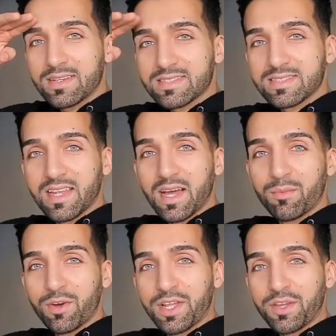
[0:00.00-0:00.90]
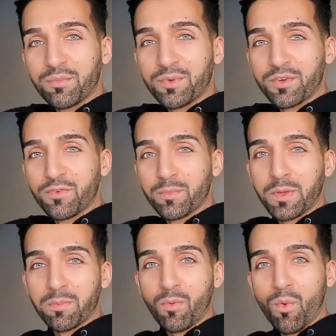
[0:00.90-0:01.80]
Assalamu alaikum, beautiful
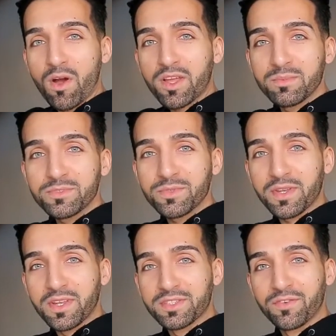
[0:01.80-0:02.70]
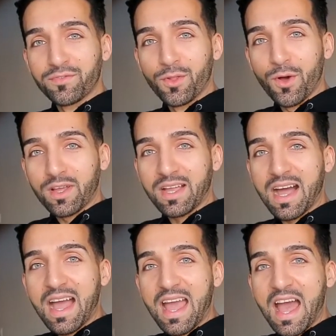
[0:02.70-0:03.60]
people. Welcome to another vlog.
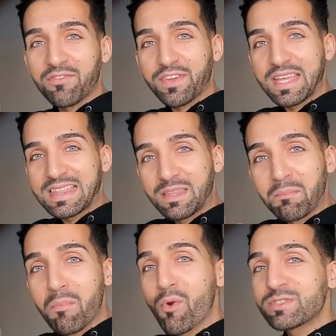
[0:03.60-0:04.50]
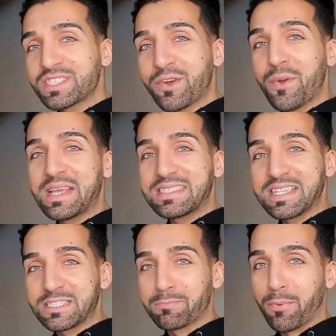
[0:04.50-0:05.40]
I have the most
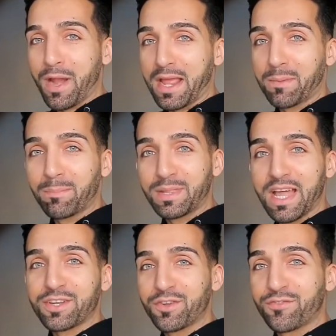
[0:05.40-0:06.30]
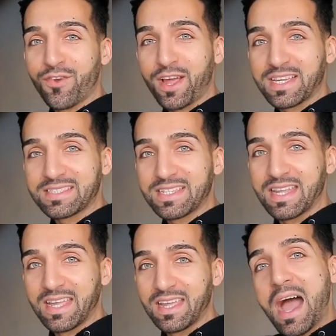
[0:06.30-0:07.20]
craziest prank planned on Froggy
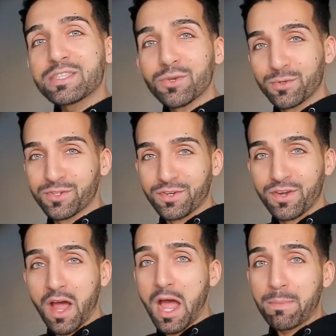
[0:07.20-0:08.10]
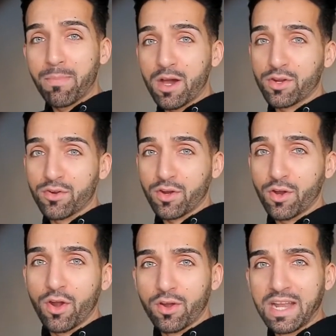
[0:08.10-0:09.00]
today. I told her I bought her a
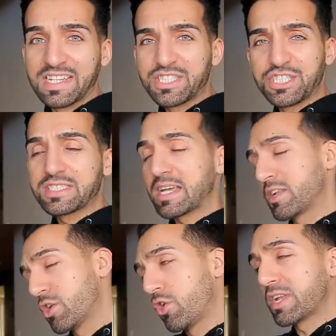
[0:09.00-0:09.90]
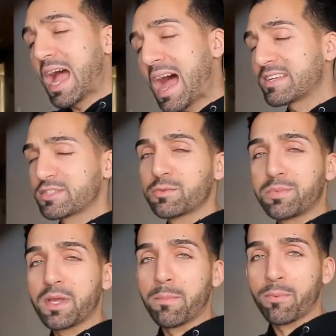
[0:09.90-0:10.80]
car and she said no, it has to
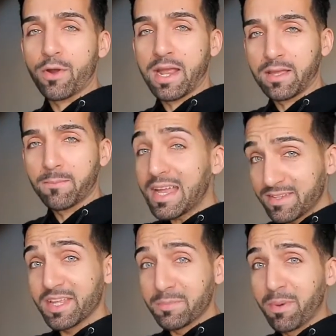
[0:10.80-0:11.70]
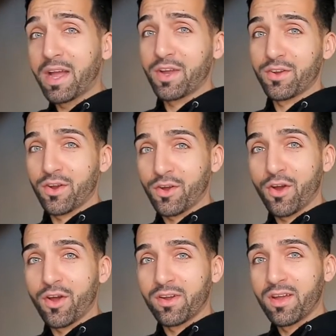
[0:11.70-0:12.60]
be a prank. I did buy her a
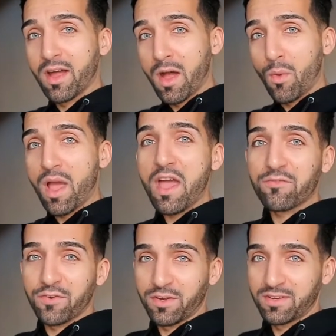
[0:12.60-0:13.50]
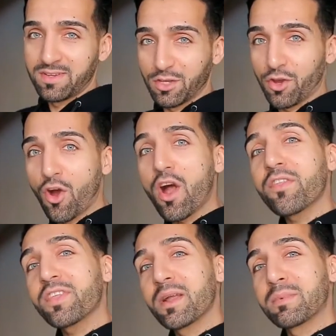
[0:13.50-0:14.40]
car. However, the car
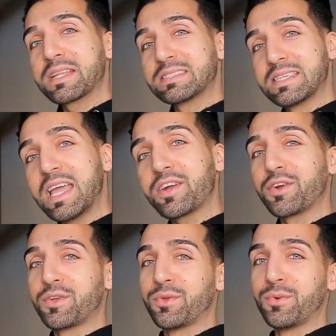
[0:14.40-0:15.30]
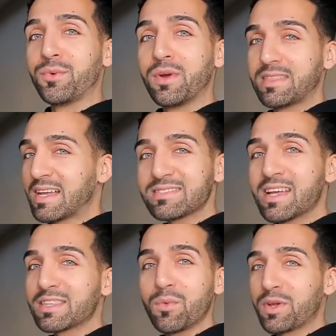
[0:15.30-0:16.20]
that I'm gonna take her to, that's
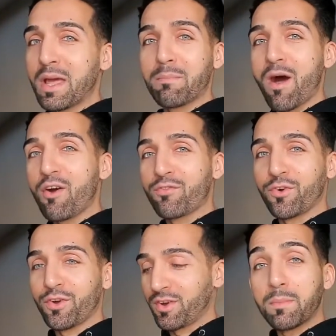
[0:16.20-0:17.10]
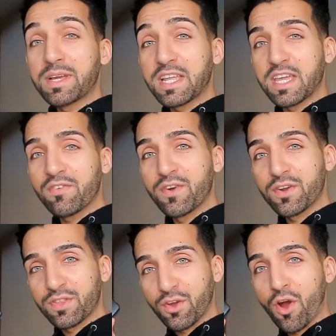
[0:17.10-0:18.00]
not the one I bought for her. I'm gonna give
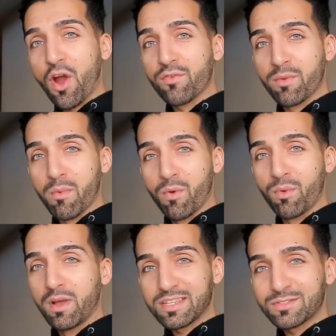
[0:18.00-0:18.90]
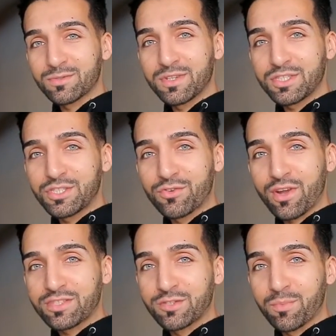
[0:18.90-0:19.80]
her the car remote. As soon as she
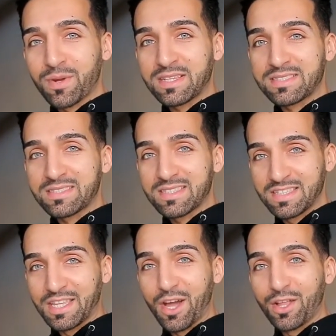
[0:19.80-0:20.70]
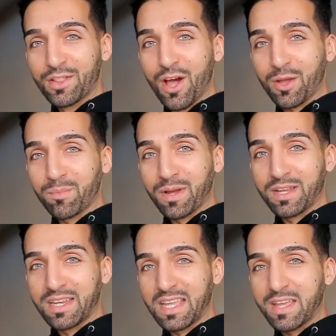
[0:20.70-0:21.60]
tries to press the unlock
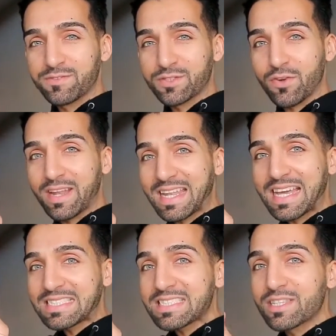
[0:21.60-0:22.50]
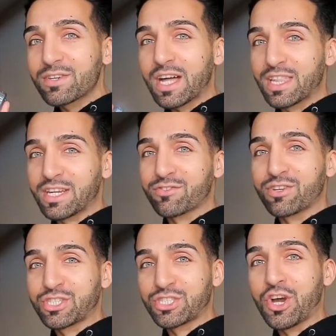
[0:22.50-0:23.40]
button, gives her a nice little
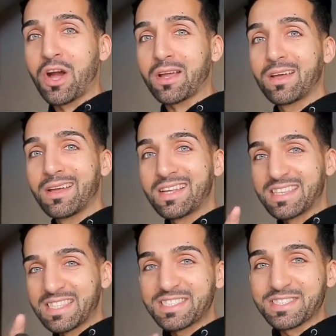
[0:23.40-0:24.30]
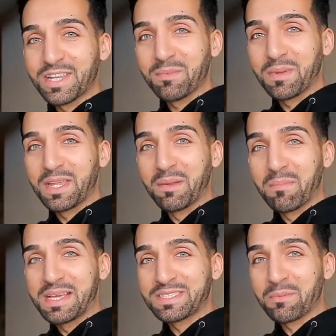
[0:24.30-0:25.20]
electric shock. This is gonna be an
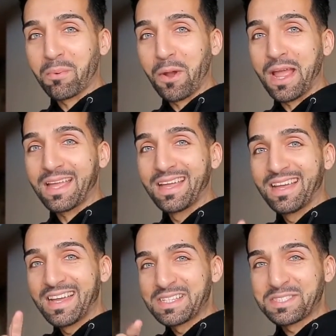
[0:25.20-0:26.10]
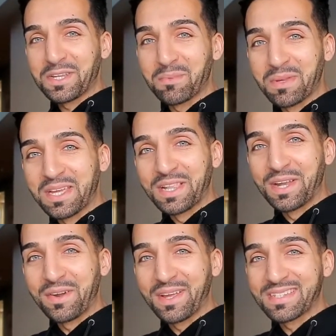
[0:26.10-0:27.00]
amazing prank. It's gonna be
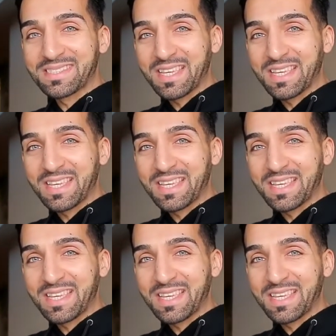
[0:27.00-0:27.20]
hilarious.